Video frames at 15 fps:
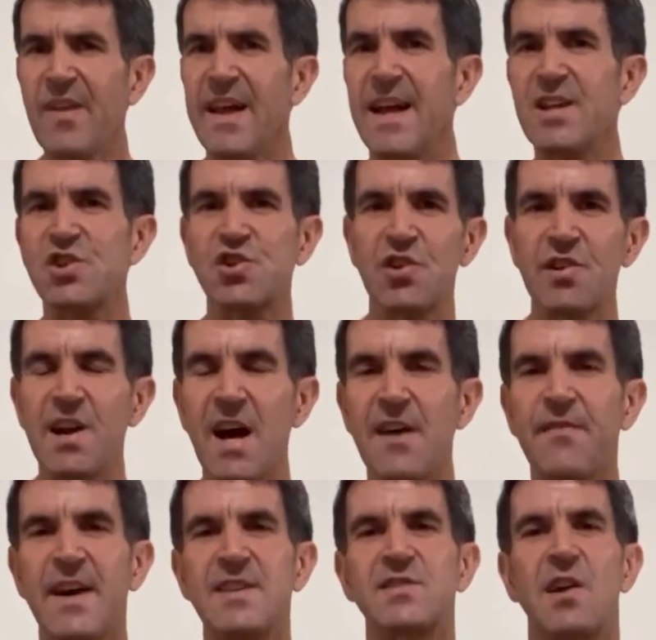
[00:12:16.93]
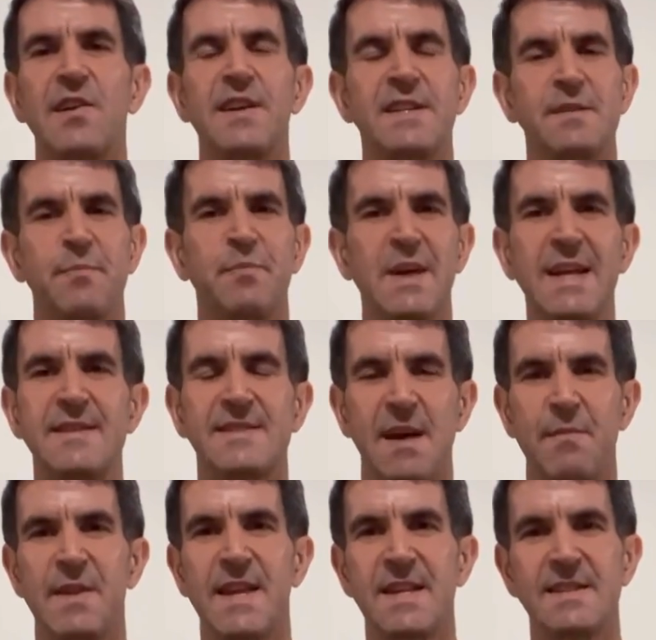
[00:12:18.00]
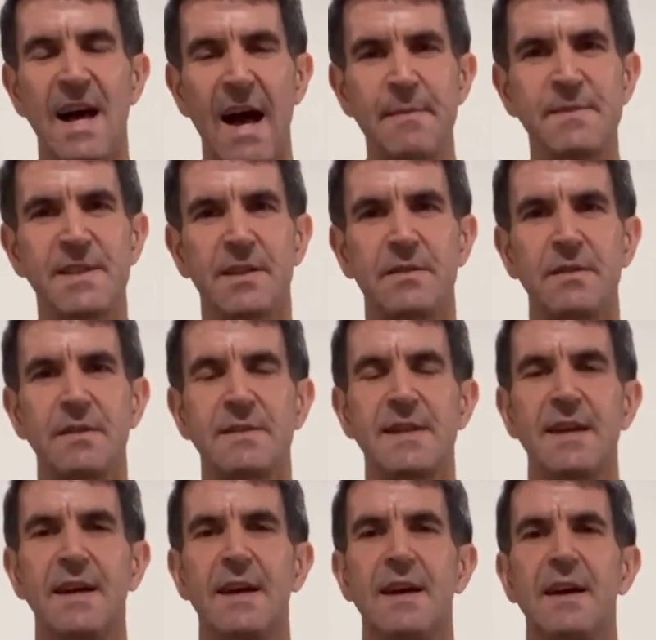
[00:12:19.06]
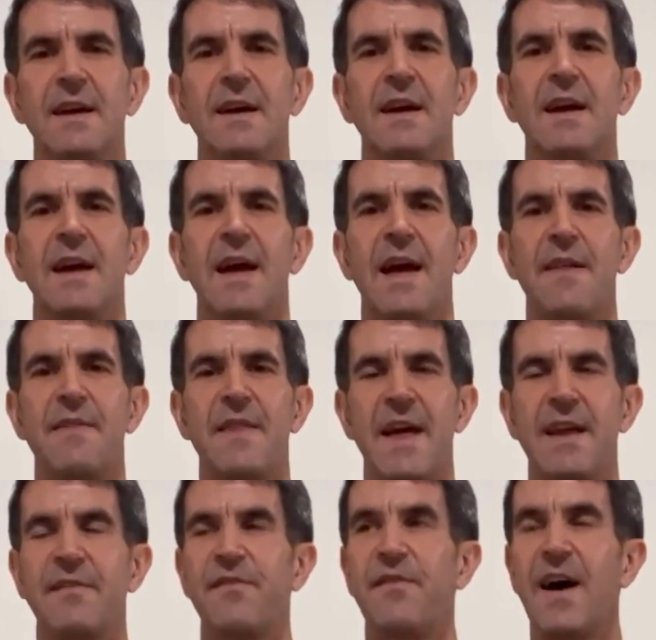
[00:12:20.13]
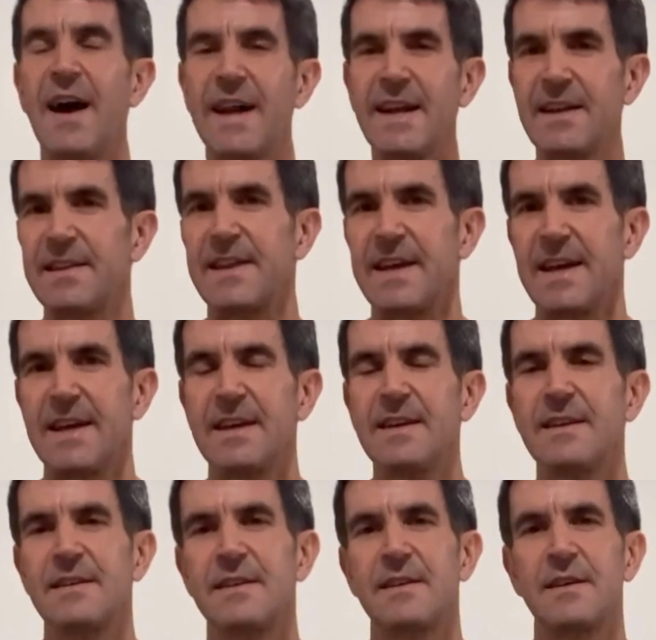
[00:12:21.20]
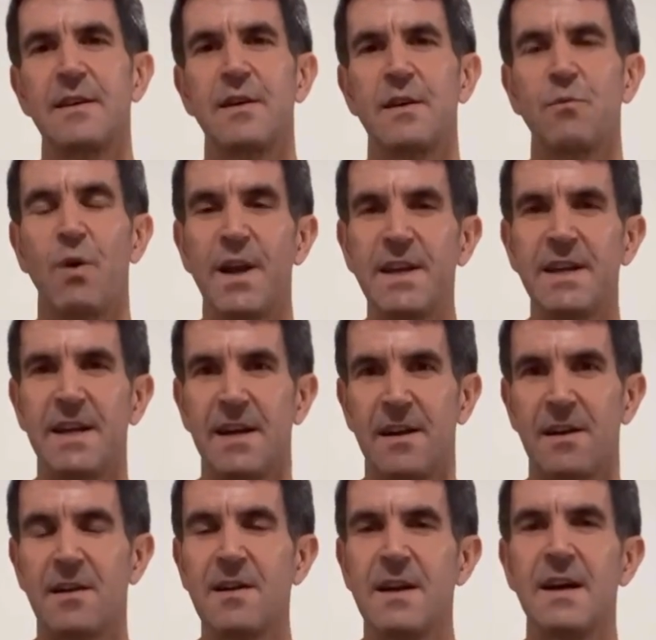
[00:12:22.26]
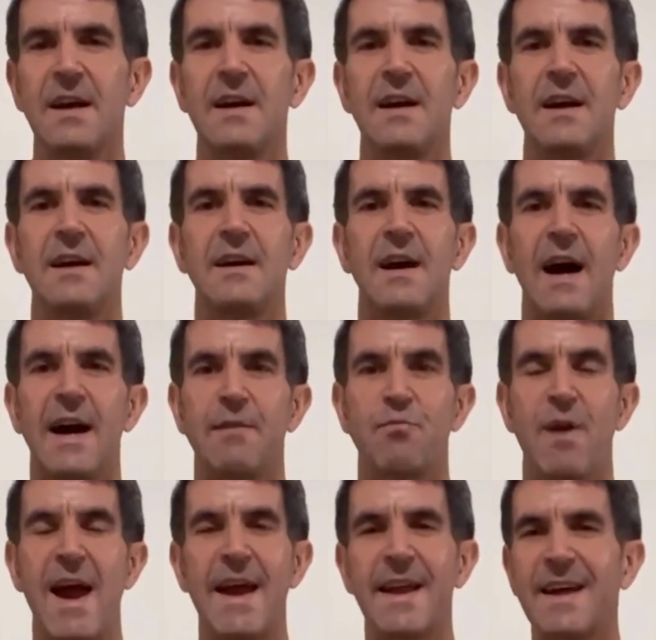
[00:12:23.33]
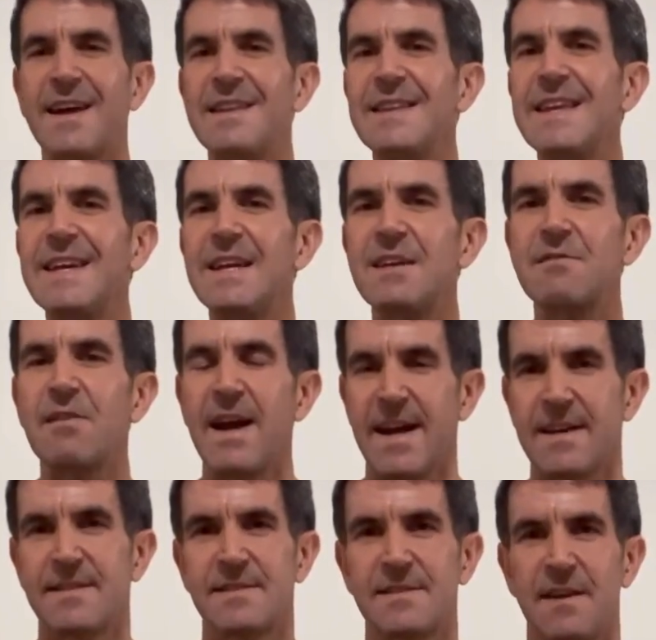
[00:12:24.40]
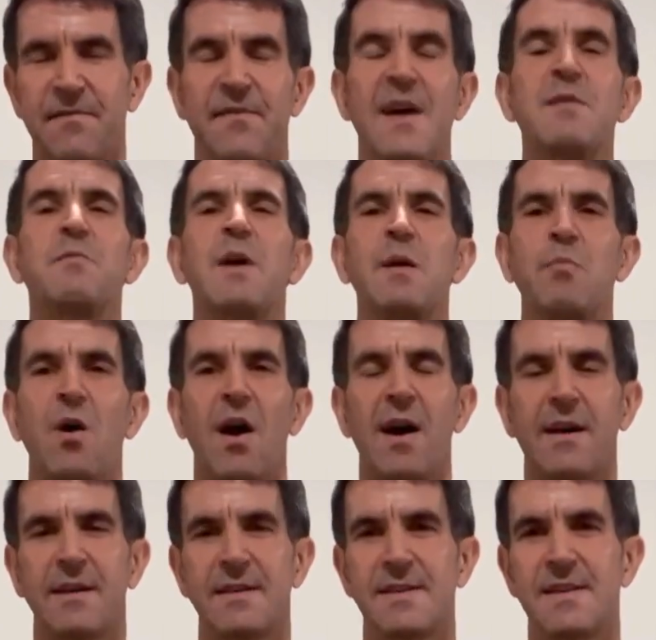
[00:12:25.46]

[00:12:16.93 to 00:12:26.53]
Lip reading: And sure enough, I started to beat some of these obstacles. And then finally, one year, I ran a clean race at Fenway Park,